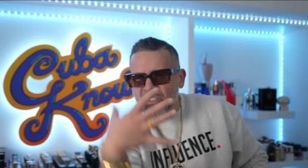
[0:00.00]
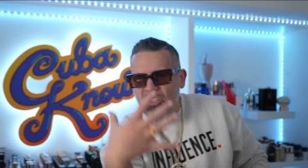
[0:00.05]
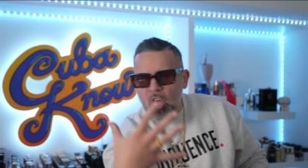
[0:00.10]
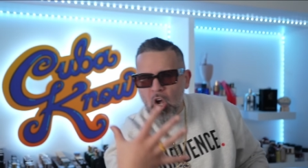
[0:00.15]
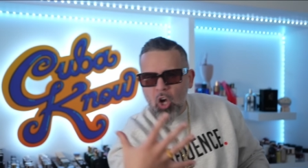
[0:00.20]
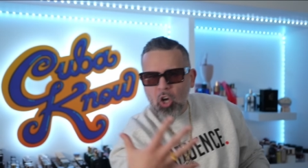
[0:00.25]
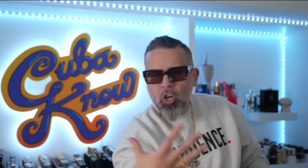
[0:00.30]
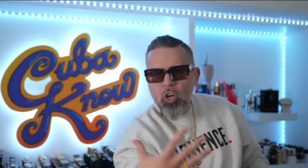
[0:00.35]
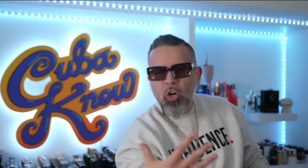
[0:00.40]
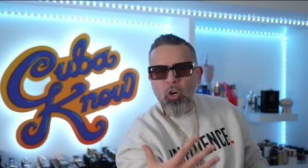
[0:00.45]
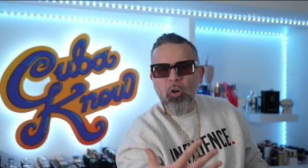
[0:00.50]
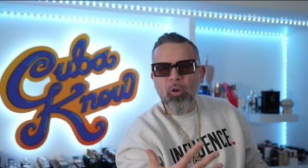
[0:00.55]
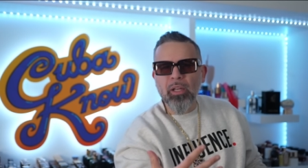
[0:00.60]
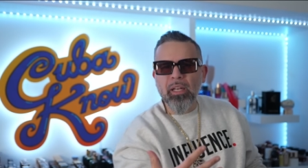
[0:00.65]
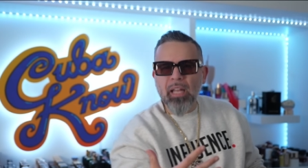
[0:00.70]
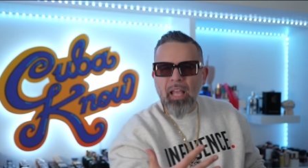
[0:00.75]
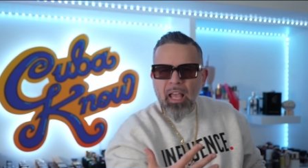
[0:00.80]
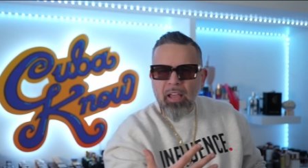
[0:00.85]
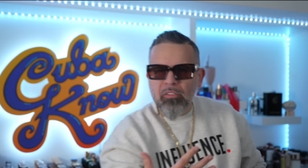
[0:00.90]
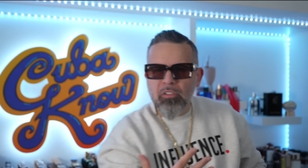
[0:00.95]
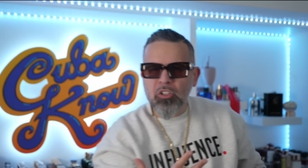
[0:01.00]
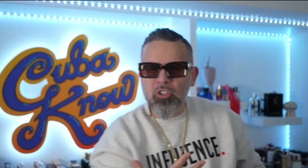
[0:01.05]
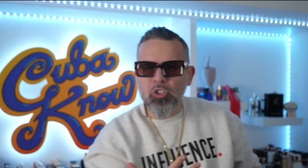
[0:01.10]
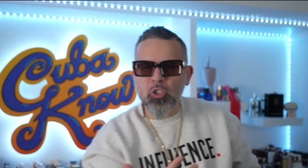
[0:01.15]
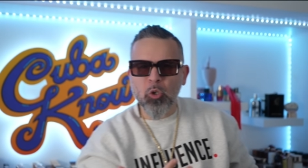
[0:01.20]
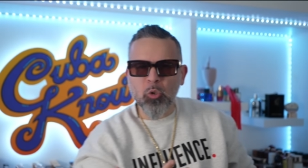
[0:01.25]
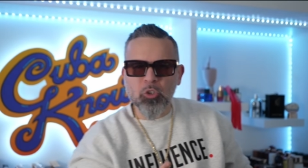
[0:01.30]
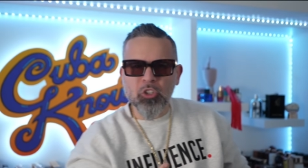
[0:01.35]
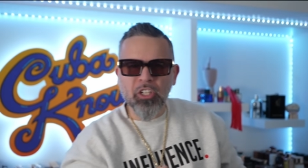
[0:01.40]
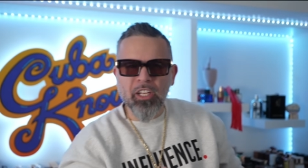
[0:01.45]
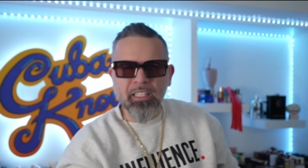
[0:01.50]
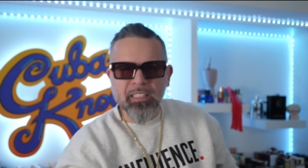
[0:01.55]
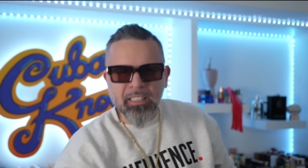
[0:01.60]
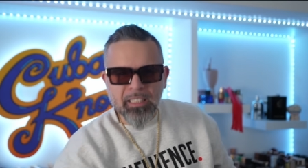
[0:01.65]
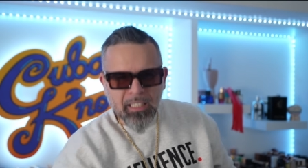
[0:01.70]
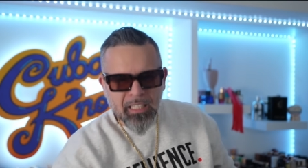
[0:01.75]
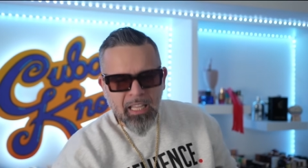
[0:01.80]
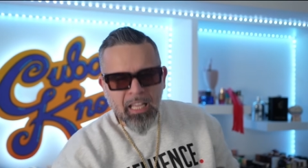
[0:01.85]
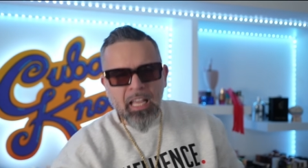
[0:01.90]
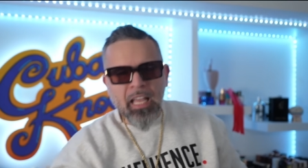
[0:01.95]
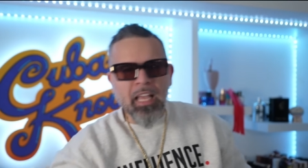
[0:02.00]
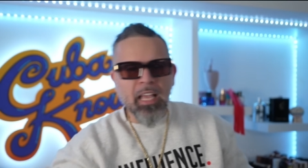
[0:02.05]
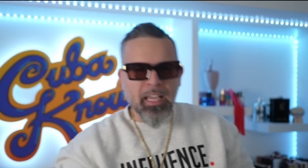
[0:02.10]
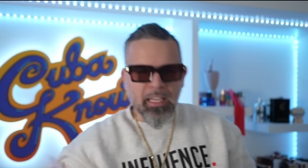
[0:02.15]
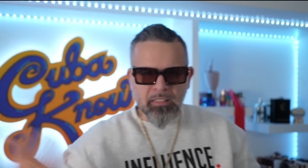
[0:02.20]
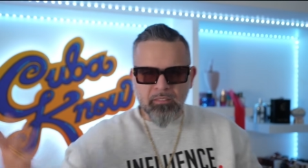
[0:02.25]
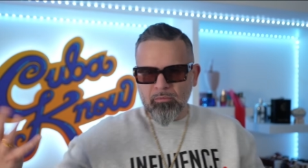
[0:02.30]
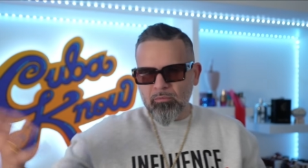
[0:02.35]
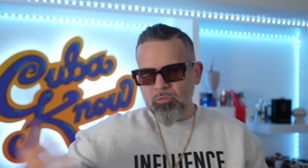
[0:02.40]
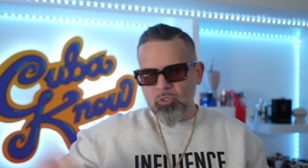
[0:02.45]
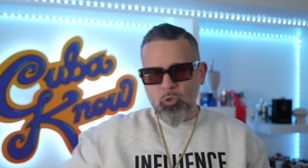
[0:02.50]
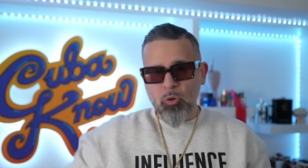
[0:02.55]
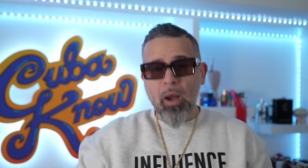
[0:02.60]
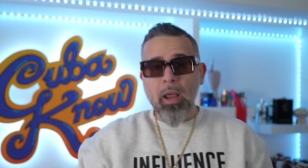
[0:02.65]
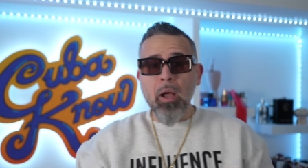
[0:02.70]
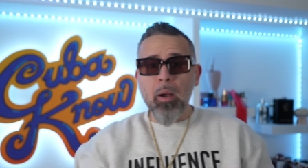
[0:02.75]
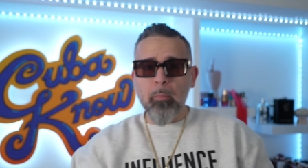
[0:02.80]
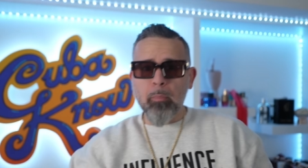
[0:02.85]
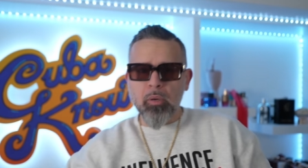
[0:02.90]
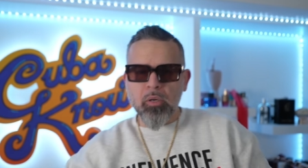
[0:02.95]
tug her in ever so gently, and dry hump